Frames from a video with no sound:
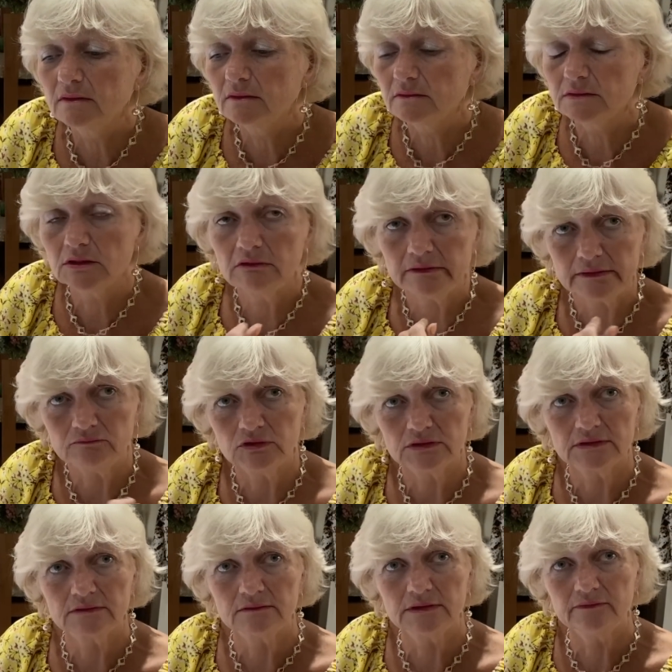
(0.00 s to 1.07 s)
Sorry, just
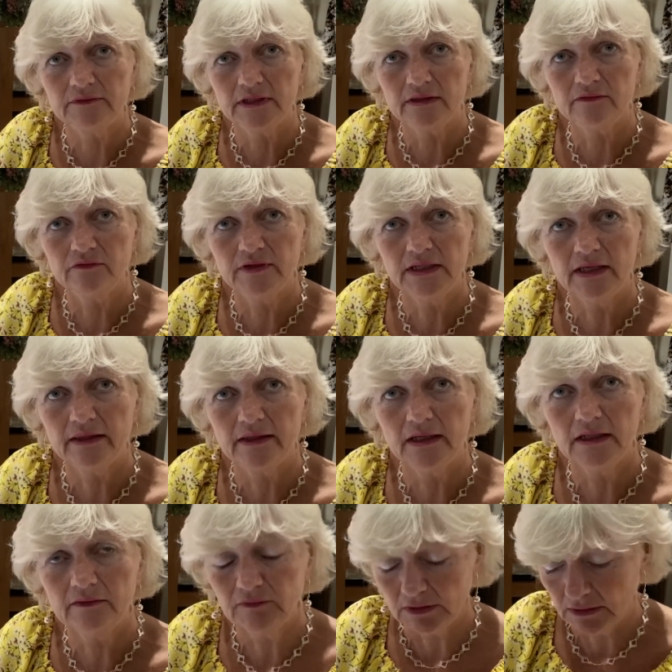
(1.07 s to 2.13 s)
giving you the finger there,
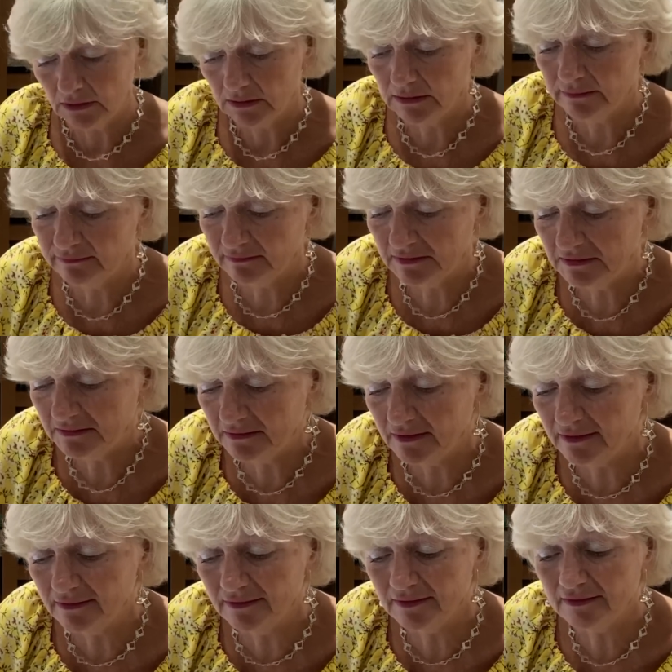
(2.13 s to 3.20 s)
haven't I?
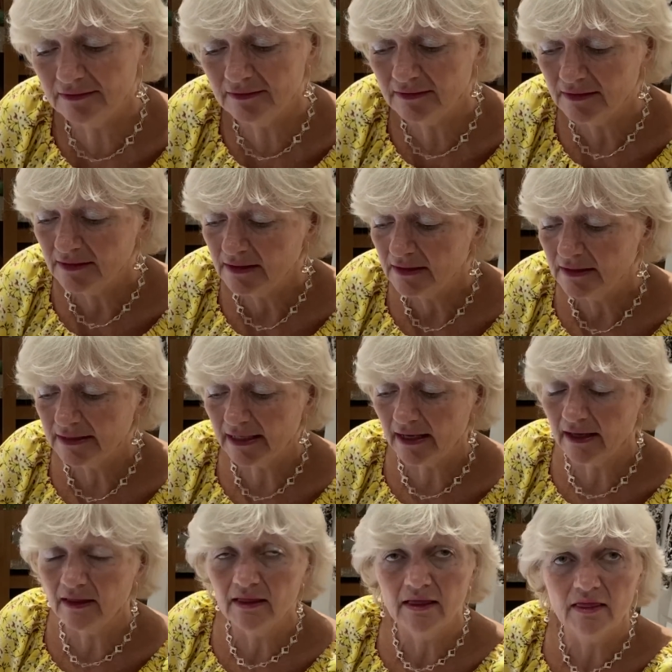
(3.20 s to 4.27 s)
Yeah,
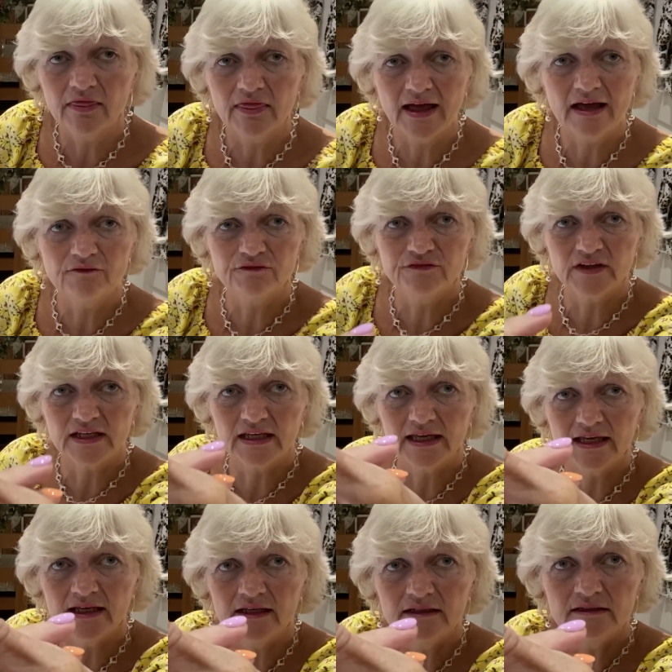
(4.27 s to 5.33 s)
that
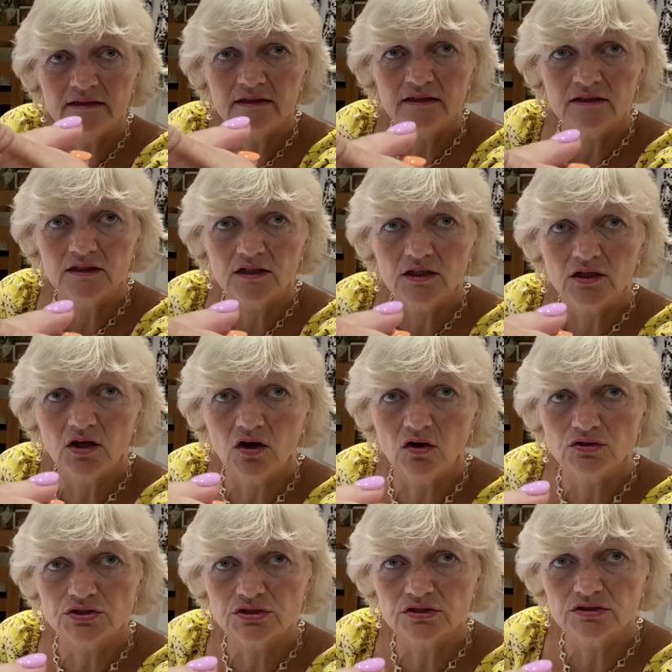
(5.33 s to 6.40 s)
finger
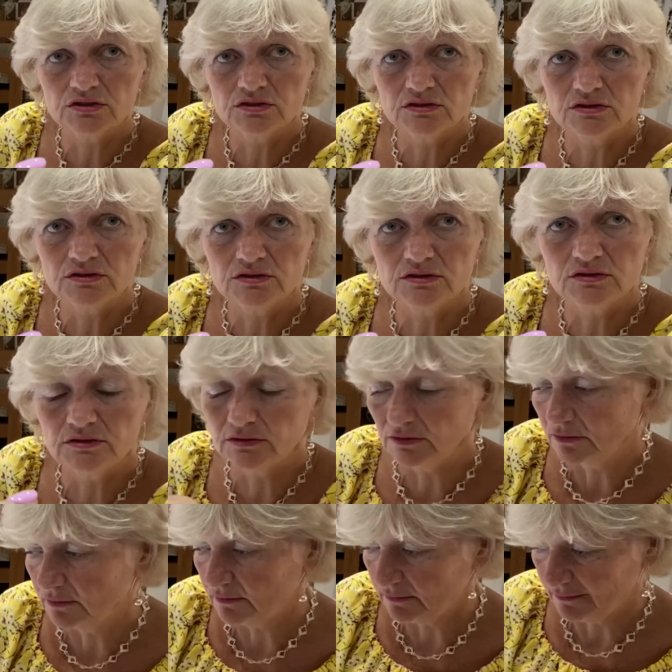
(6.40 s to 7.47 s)
got
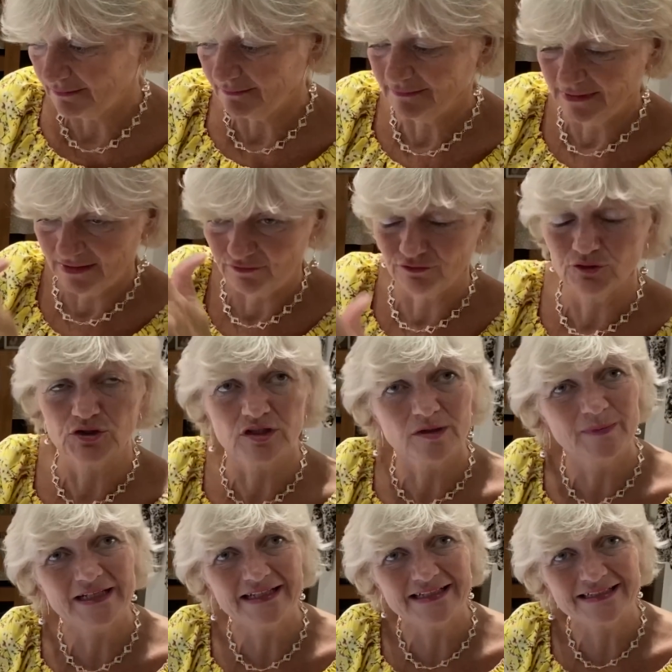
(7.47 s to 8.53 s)
in front of the
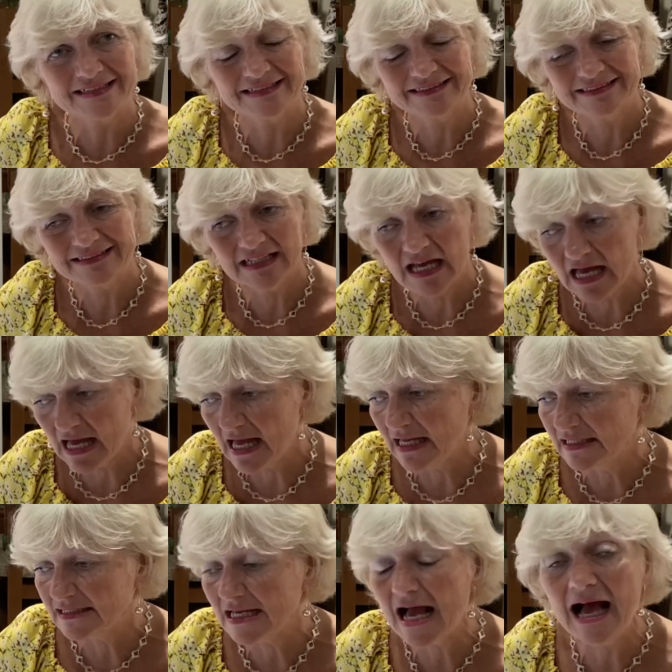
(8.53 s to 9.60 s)
blade,
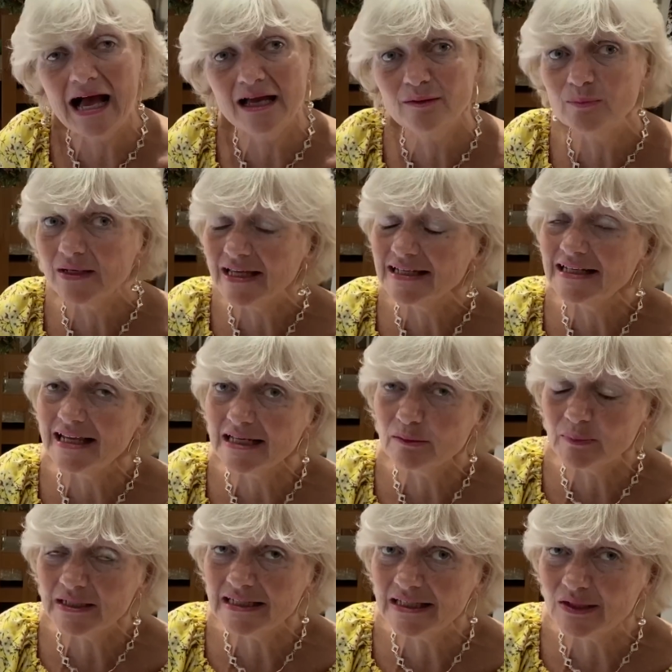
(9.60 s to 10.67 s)
and I bled like
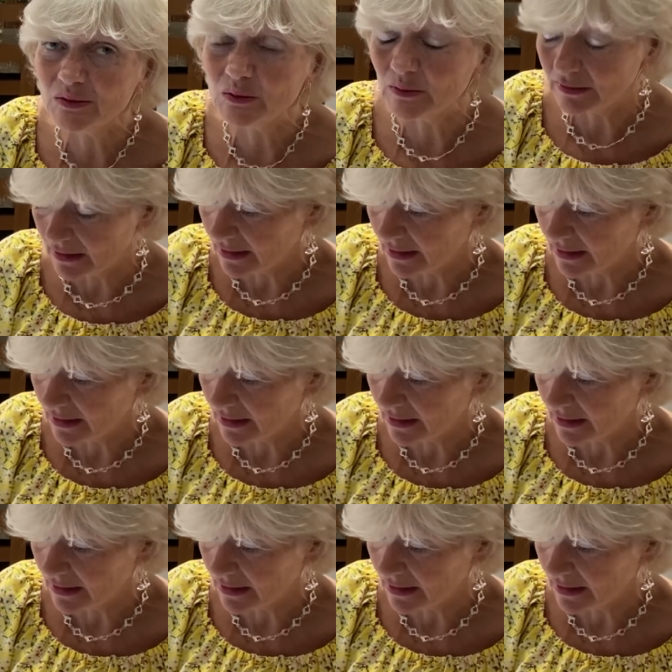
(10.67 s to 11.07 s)
Billy-O.